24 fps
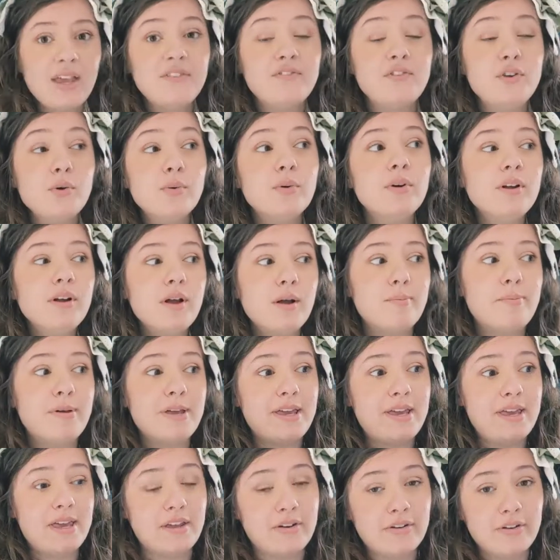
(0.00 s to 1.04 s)
If you are a
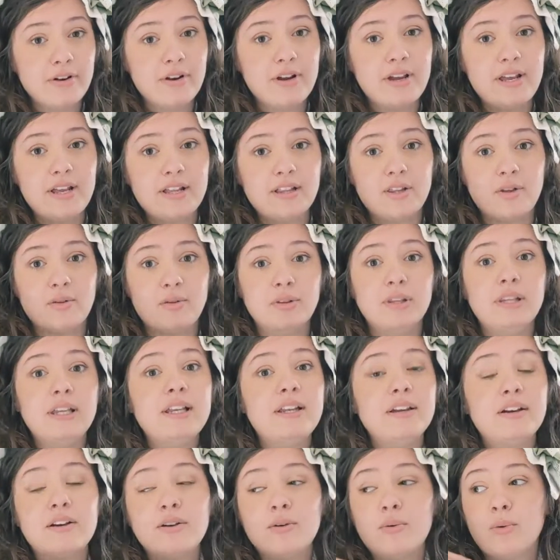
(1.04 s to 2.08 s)
beginner in
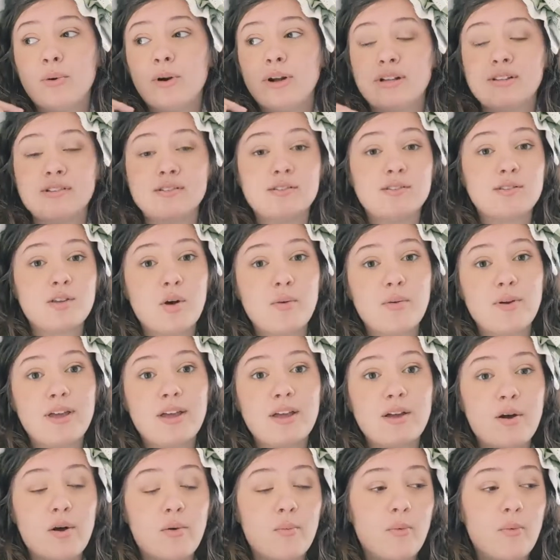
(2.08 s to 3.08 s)
Lolita or in sewing,